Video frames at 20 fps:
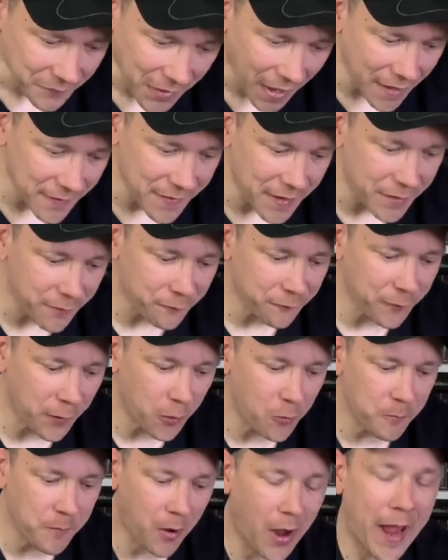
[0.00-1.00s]
And then a
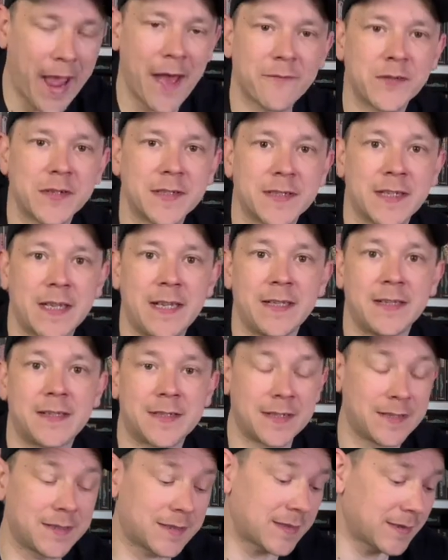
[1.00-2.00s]
film I haven't seen
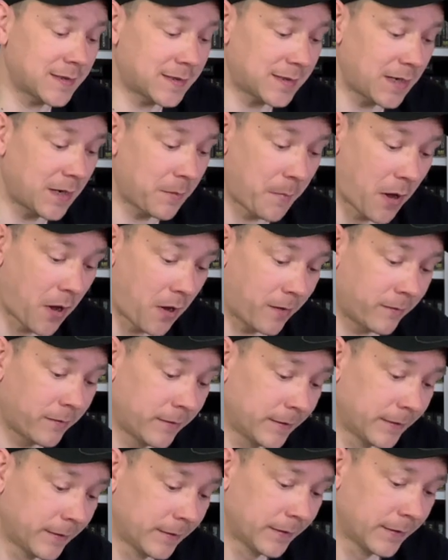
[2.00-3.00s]
since the cinema.
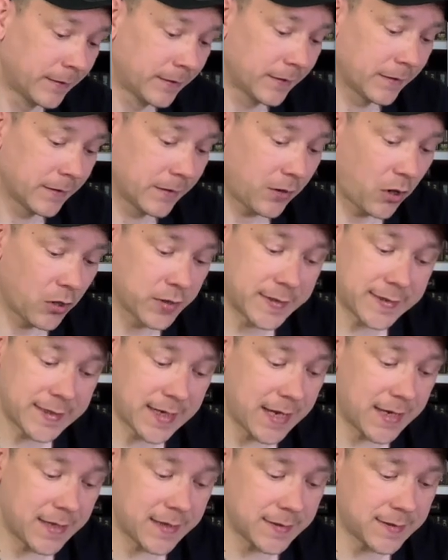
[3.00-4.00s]
I
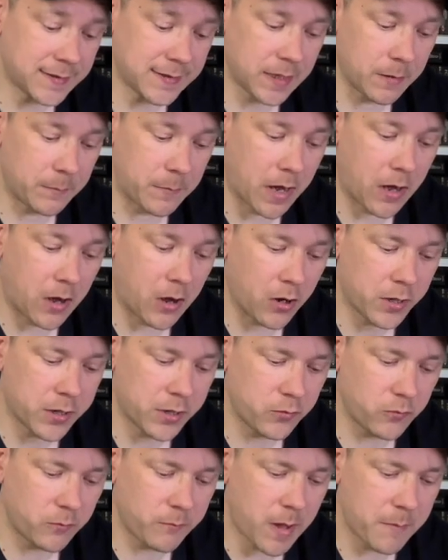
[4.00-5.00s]
see it at the cinema. I
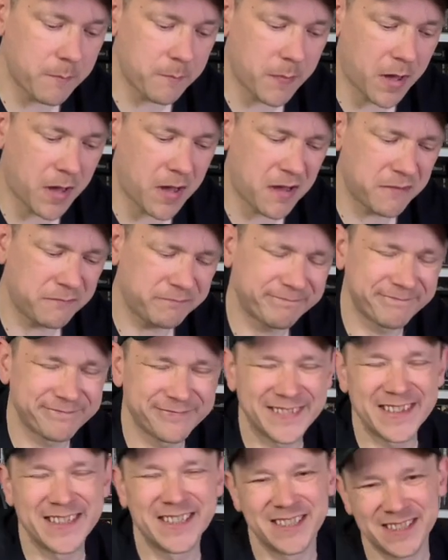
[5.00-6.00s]
can remember
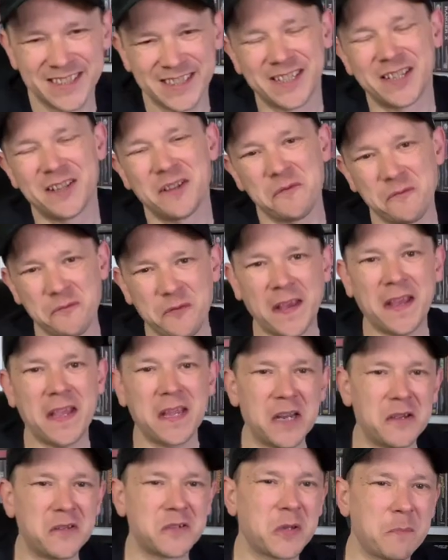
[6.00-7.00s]

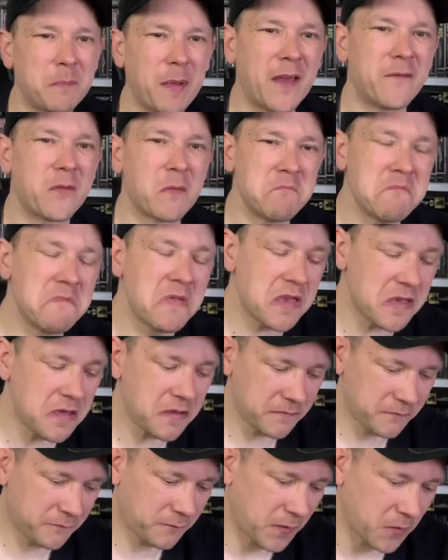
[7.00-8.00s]
thinking it was a bit of a meh
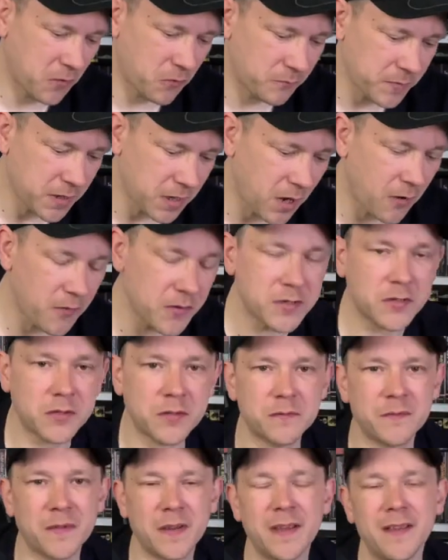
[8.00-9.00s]
film. You know,
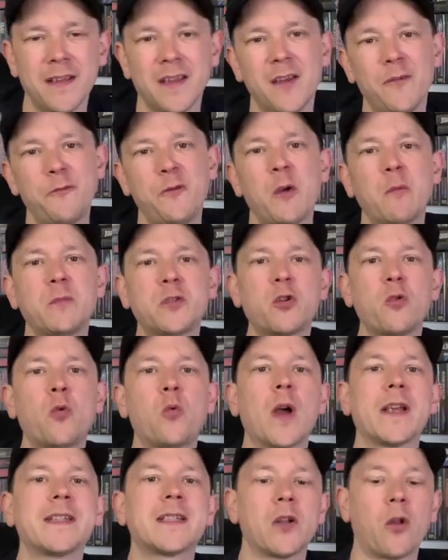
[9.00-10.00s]
films are
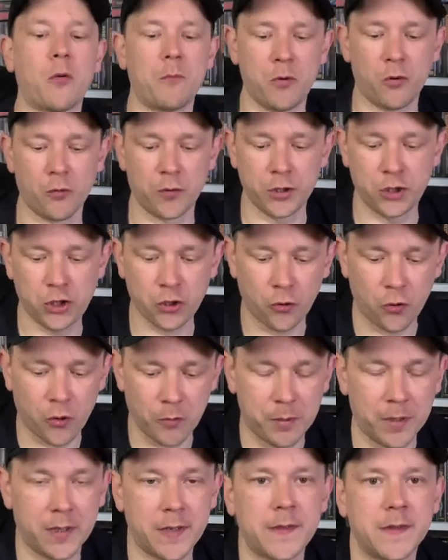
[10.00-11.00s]
always a lot more
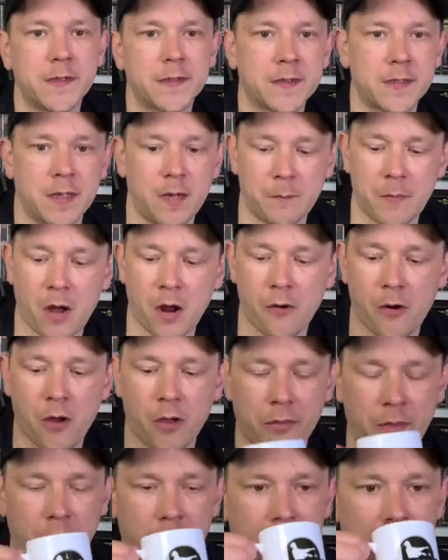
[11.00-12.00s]
enjoyable in the cinema,
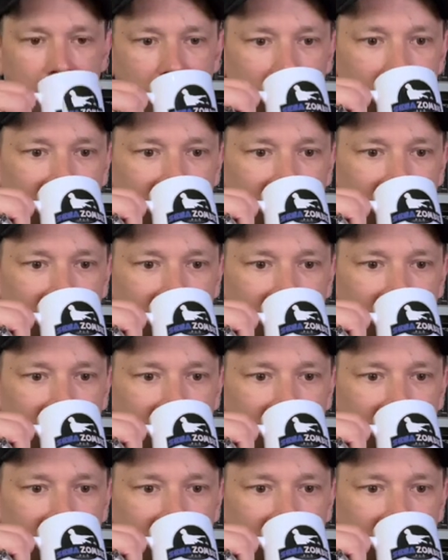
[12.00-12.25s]
aren't they?